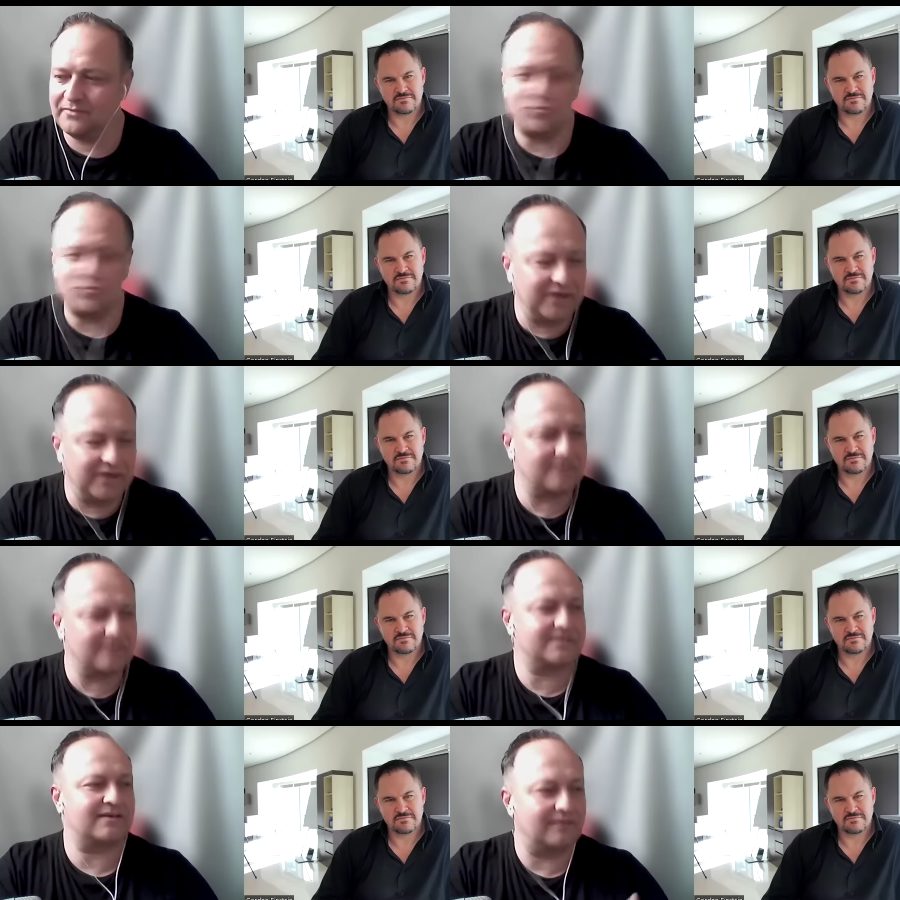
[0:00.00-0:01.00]

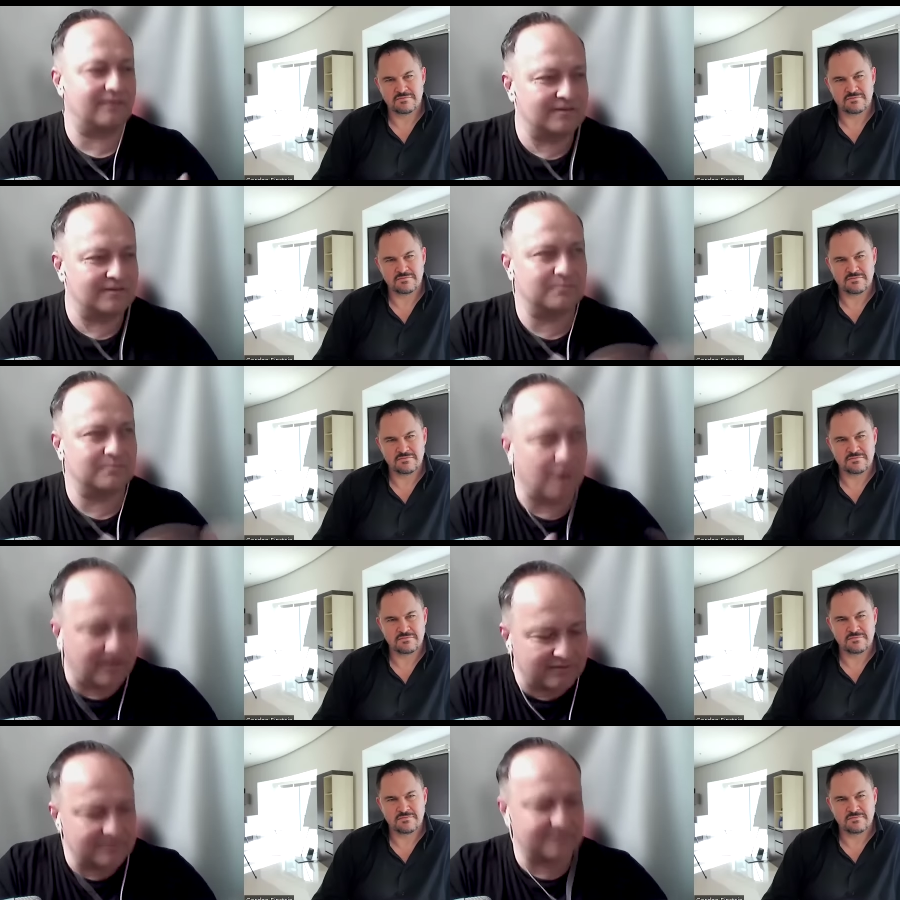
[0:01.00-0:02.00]
Speaker 1: Romanians are, are
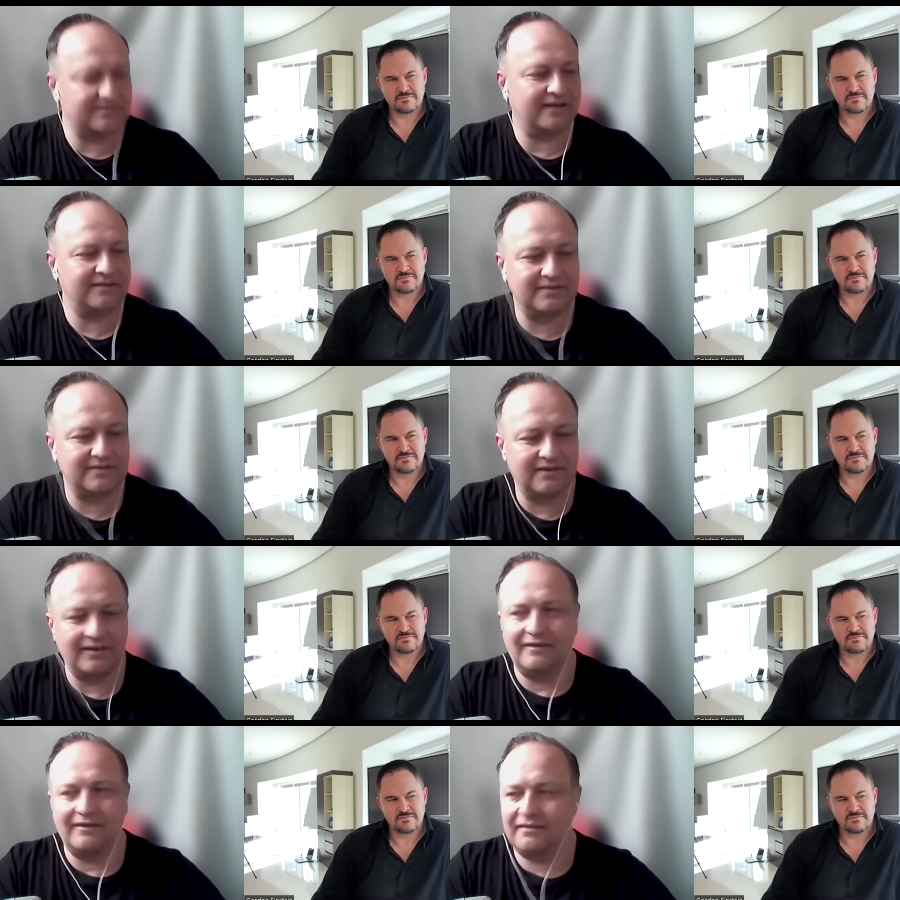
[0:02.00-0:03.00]
smart and
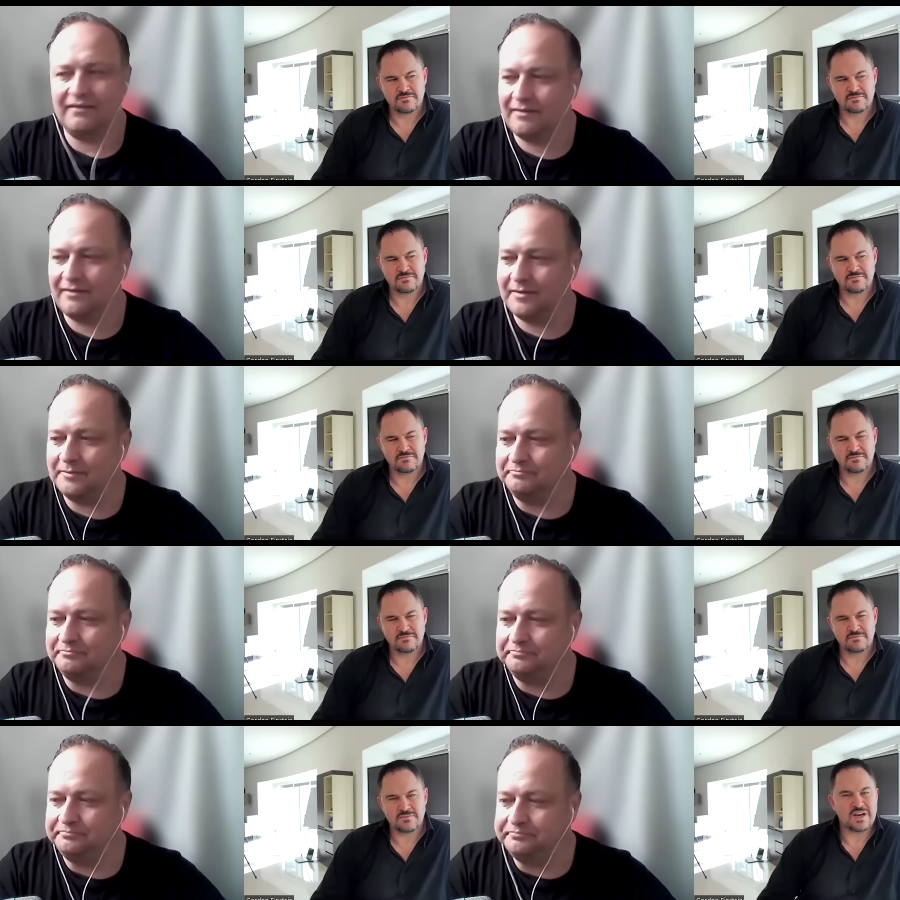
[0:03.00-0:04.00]
um,
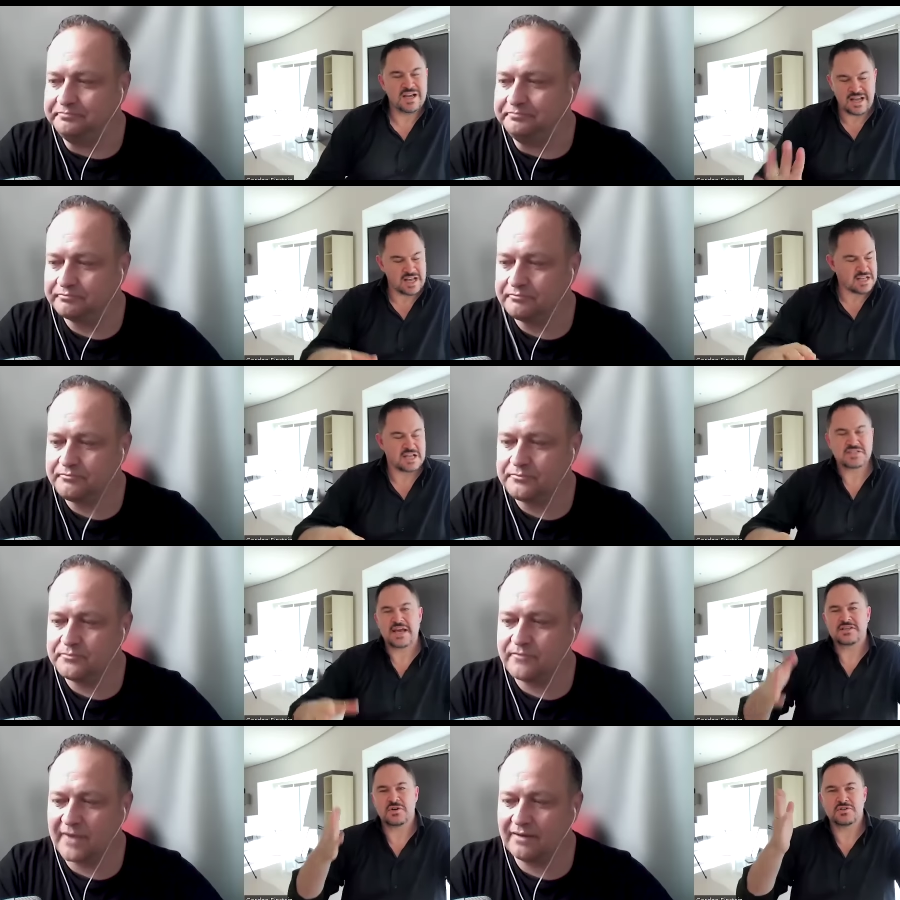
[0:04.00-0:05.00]
it's
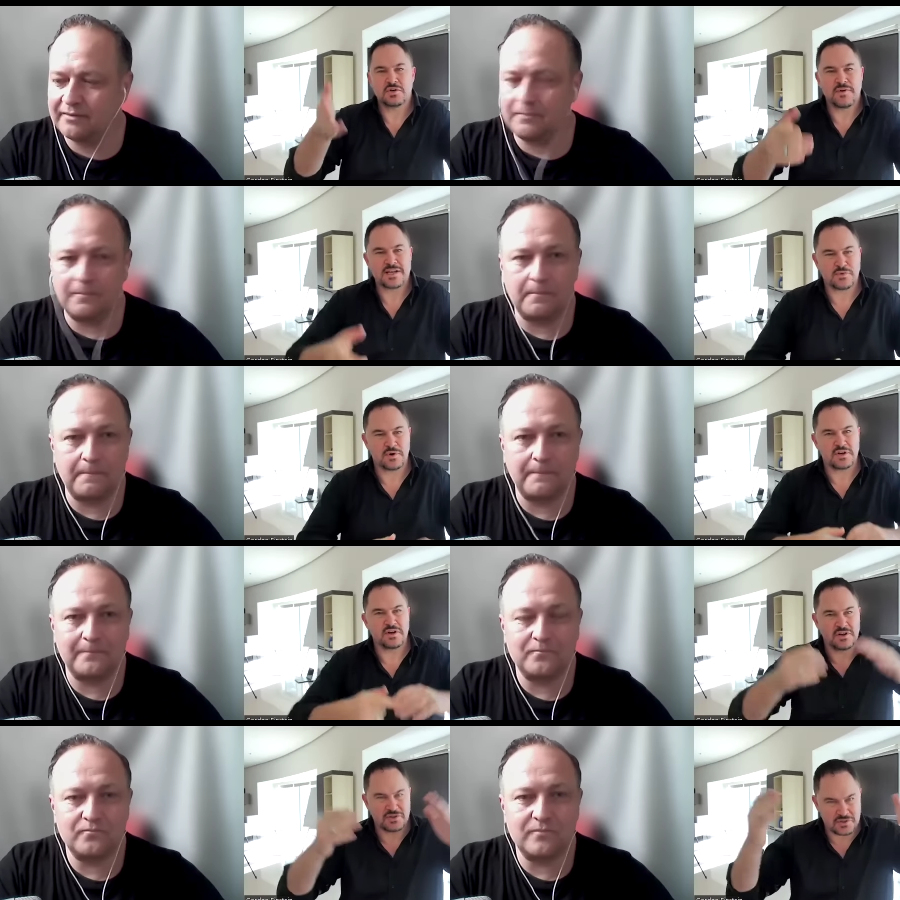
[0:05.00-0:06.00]
okay. So so fast forward.
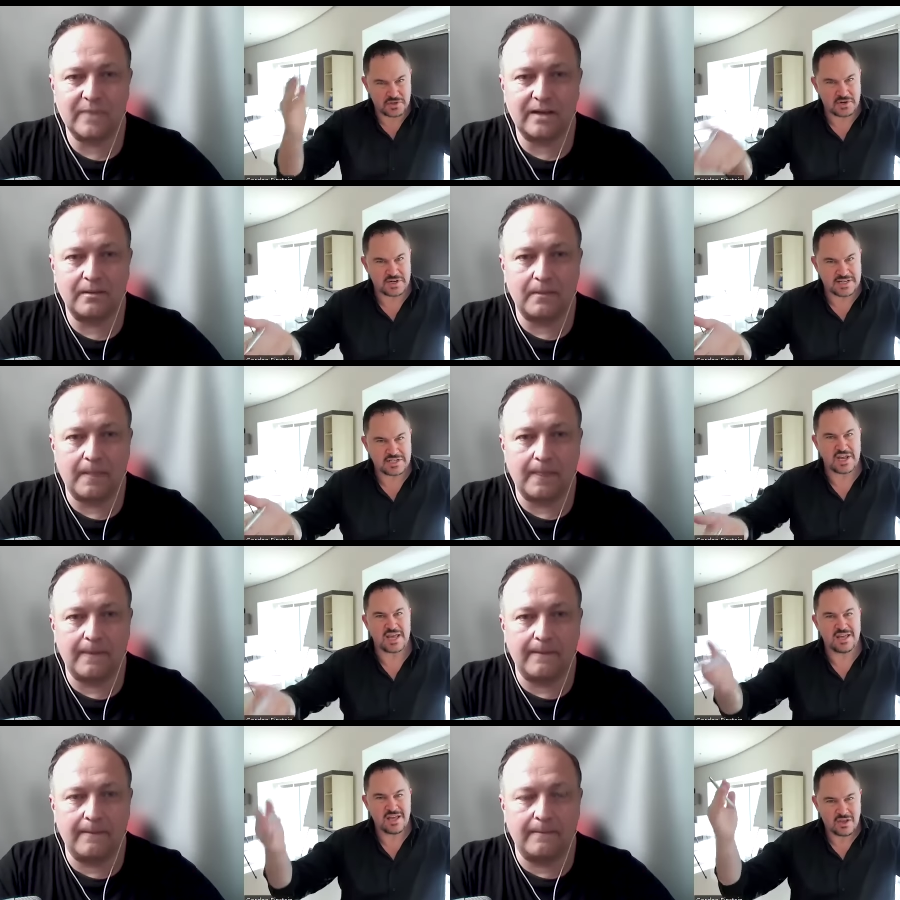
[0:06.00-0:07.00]
Speaker 2: You so you're a
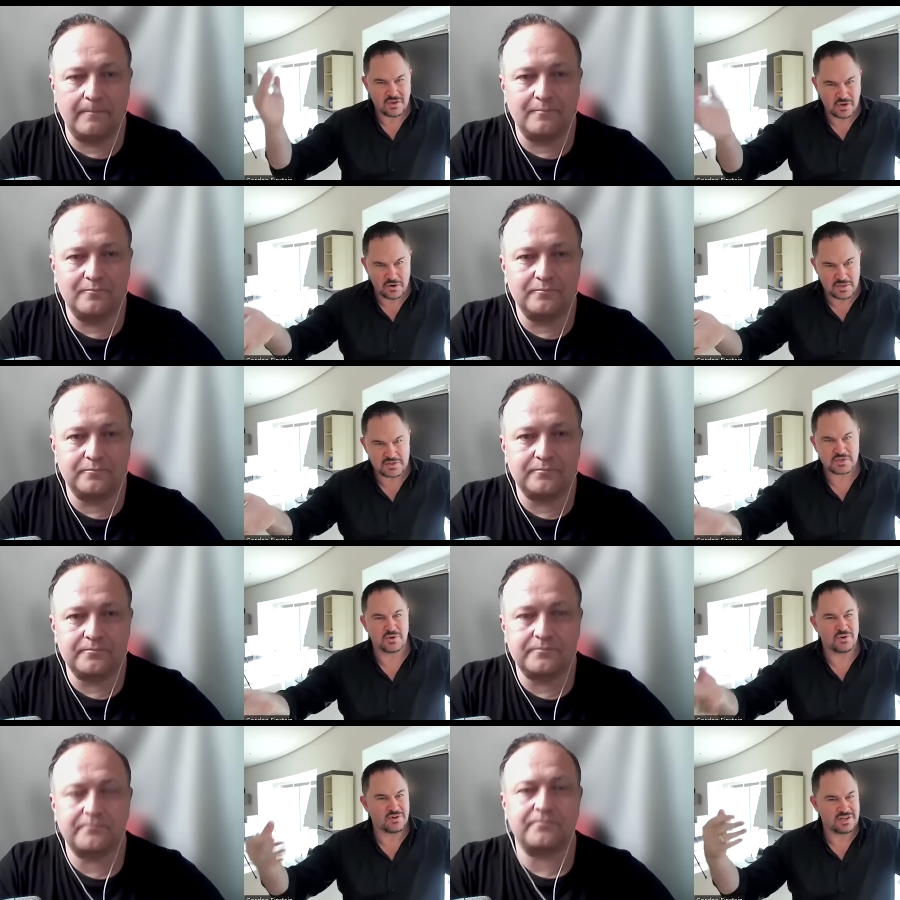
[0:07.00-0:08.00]
DJ. You go to the
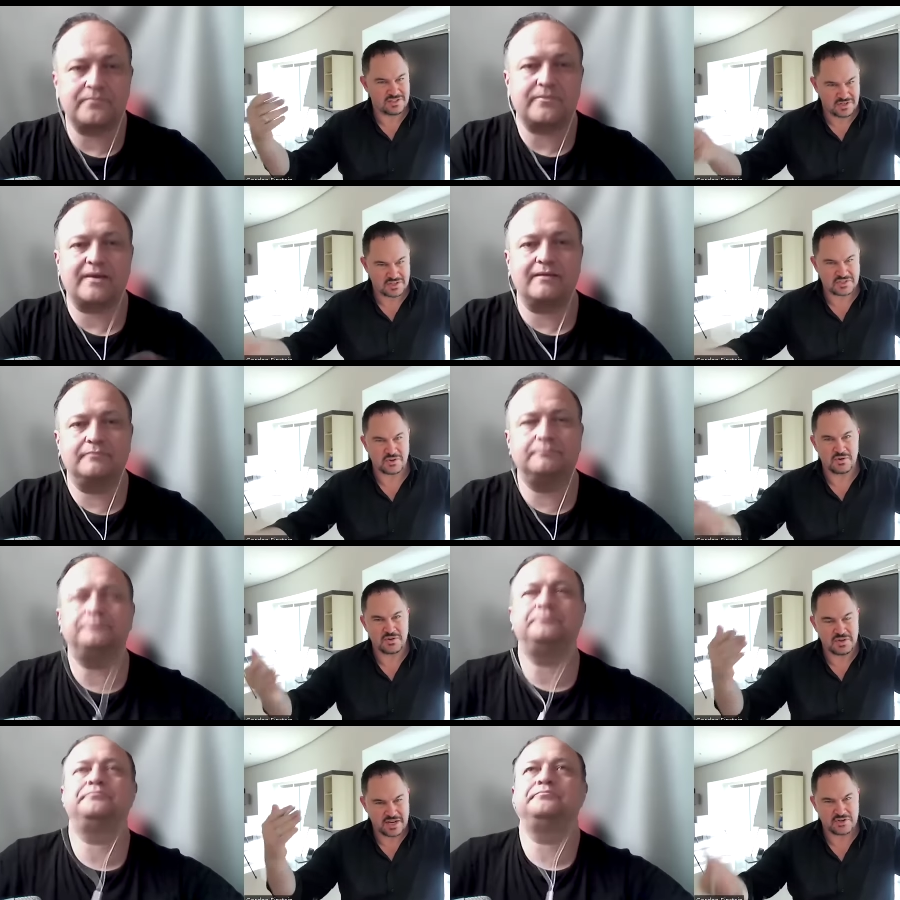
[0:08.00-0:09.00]
school. It's a good
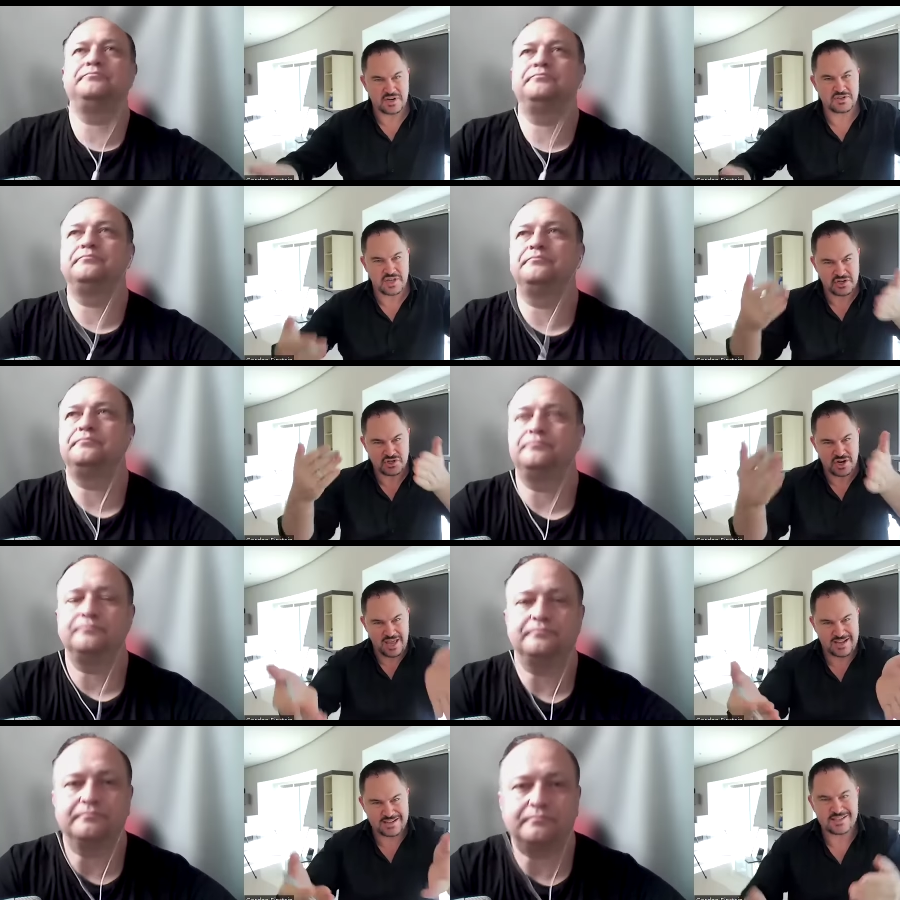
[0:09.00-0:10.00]
school. You get your education
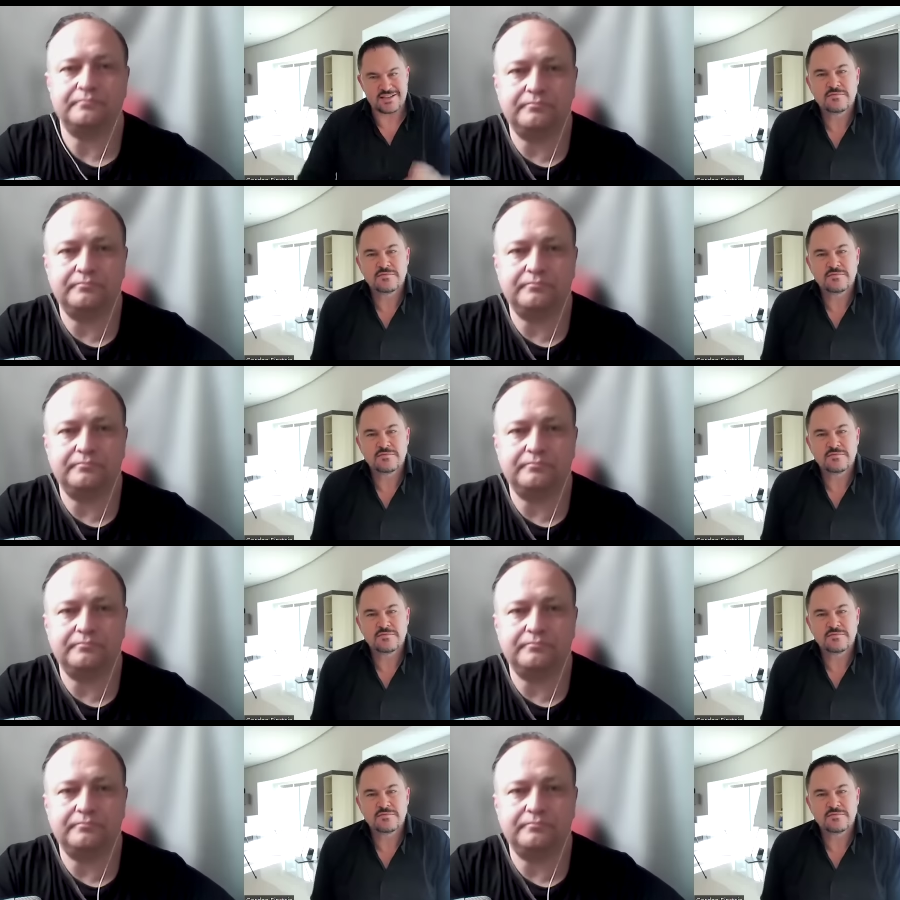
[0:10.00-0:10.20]
and.